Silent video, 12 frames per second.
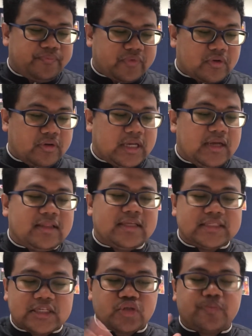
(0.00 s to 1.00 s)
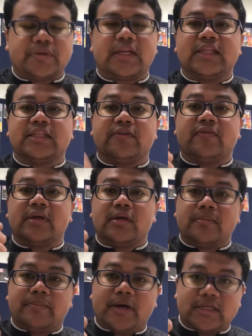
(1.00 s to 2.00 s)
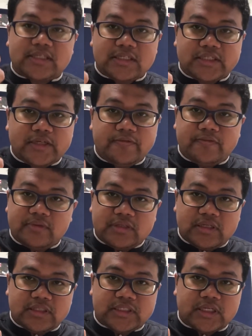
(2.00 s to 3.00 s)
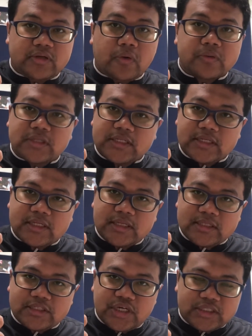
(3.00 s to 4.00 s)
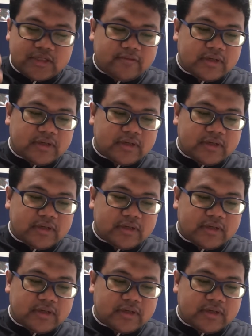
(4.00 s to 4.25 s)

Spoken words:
Okay, this is superlative. Positive is an ordinary adjective.